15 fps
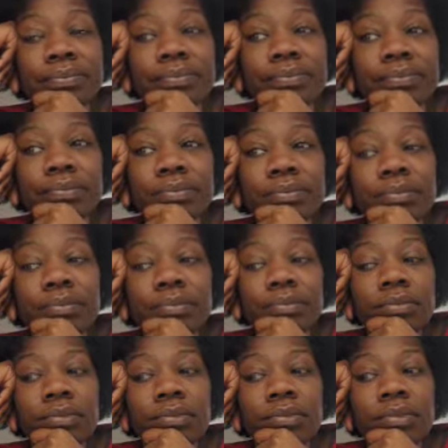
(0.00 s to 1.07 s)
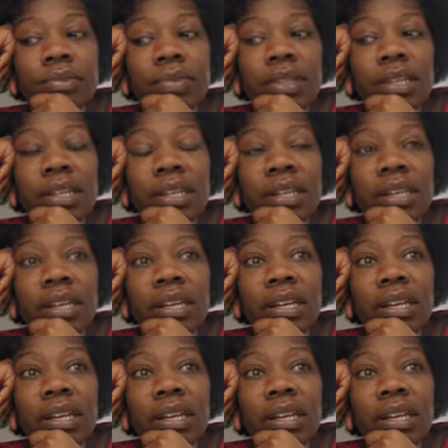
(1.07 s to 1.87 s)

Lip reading: Nobody speaks.